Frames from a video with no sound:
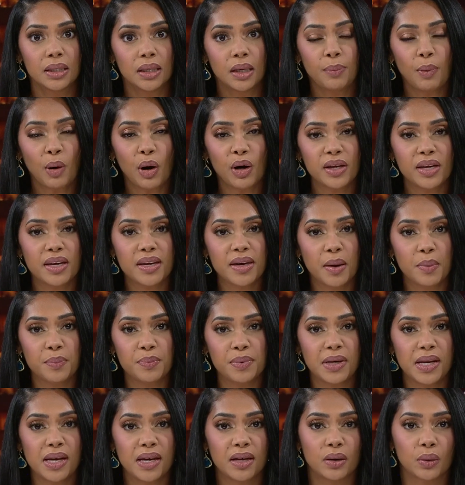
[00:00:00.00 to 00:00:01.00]
A parking
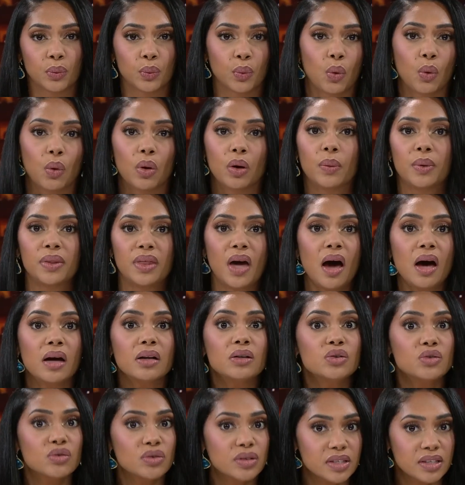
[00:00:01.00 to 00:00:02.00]
company in Aurora with
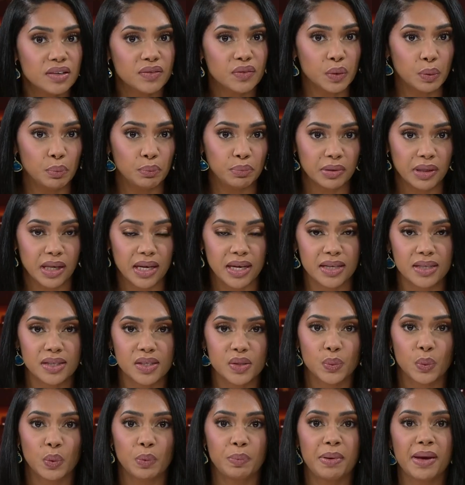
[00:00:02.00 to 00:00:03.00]
hundreds of
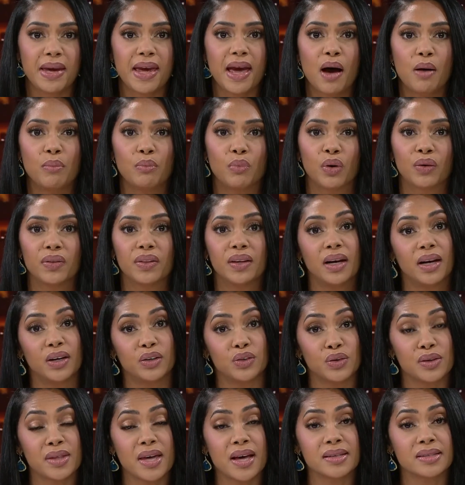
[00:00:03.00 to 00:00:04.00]
complaints will pay out more than
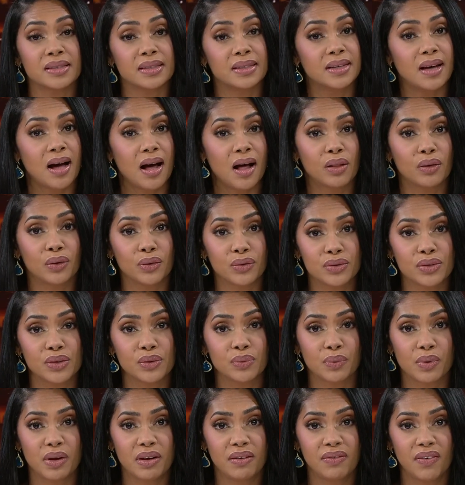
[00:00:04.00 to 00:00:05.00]
$100,000
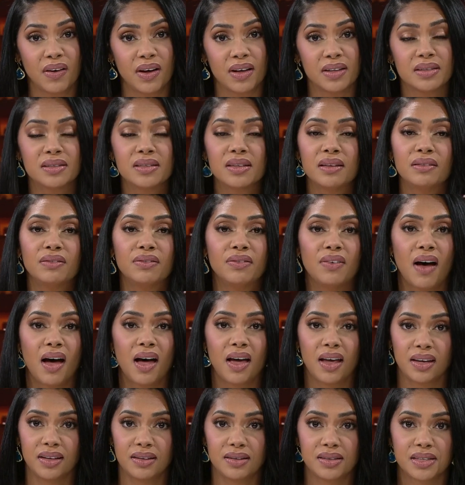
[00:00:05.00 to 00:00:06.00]
in refunds and
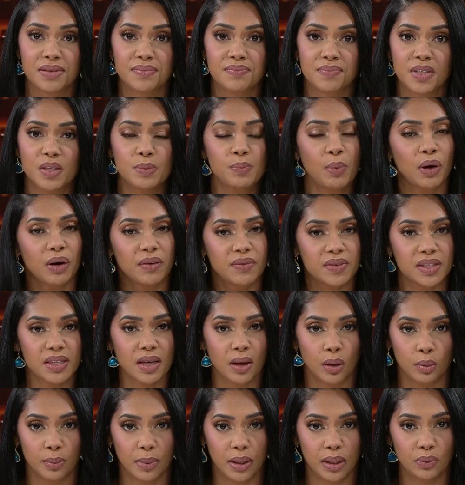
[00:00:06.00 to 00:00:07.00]
fines. It's part of a
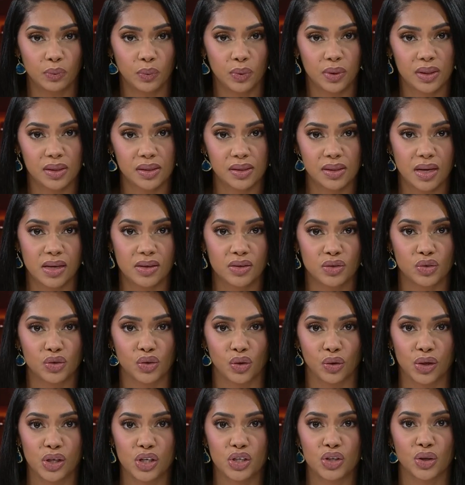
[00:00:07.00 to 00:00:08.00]
settlement with the state's
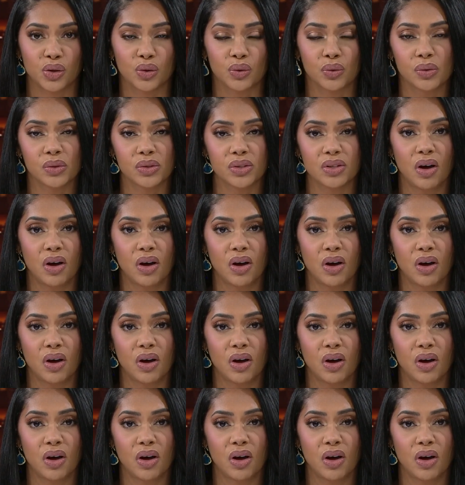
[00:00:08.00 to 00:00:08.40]
attorney general's